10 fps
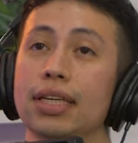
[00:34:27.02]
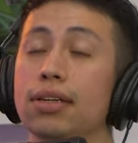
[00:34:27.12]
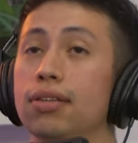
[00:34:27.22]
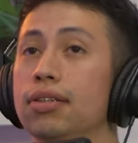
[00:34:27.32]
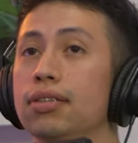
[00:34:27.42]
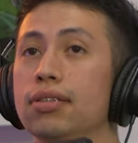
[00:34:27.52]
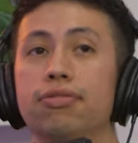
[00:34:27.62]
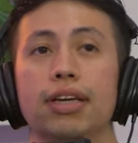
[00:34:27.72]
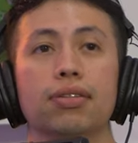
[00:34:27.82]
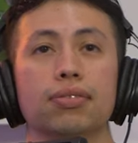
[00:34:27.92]
Any other thoughts on
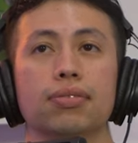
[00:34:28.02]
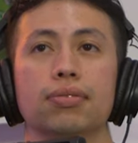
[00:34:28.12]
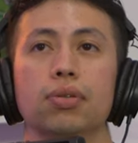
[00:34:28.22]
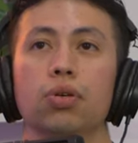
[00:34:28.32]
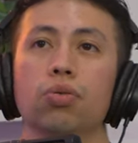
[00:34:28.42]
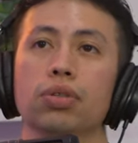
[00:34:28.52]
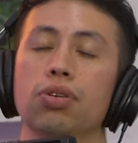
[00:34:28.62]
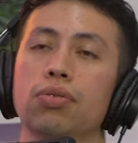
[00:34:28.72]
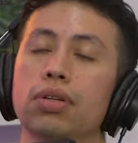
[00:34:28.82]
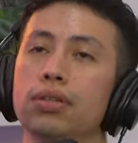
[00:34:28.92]
Feid or what's
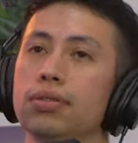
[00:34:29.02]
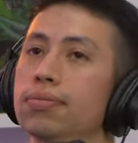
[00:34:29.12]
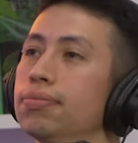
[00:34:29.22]
going on?